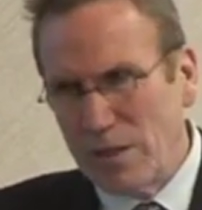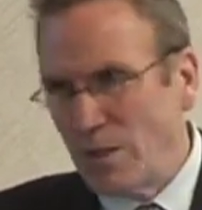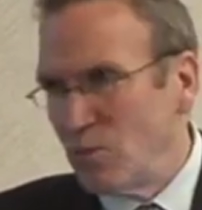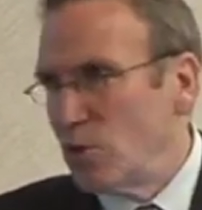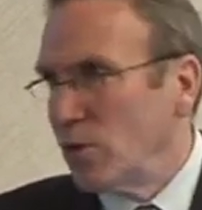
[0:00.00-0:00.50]
as
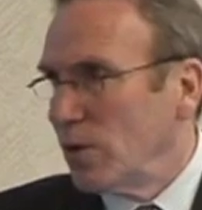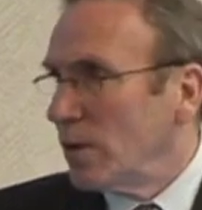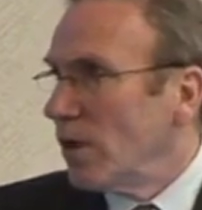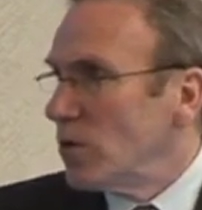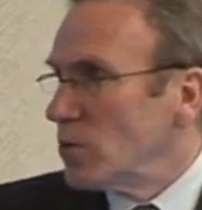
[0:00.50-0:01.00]
I'm sure
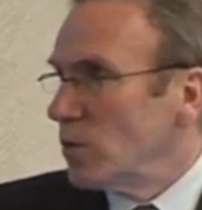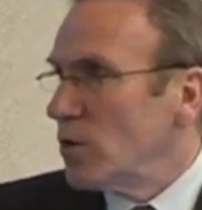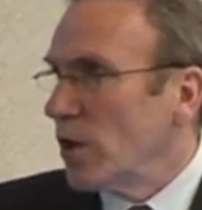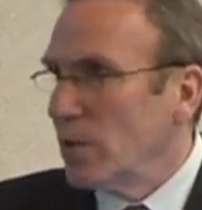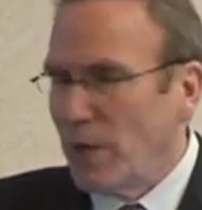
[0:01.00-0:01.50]
others will
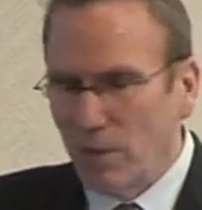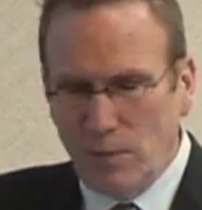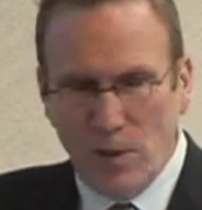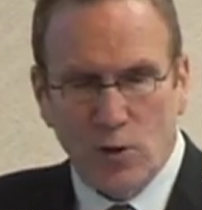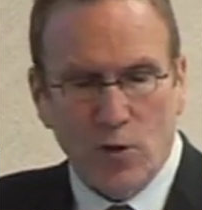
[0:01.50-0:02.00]
talk about
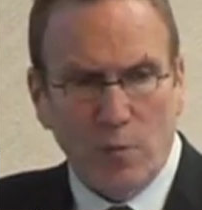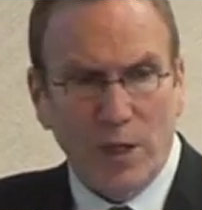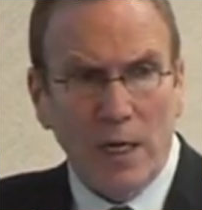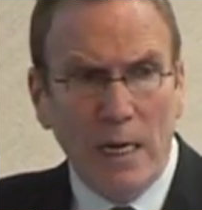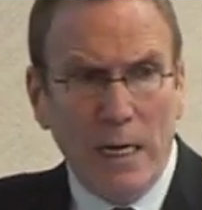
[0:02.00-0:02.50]
in a short
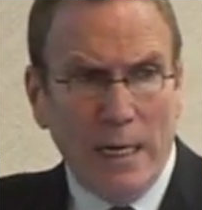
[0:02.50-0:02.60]
bit.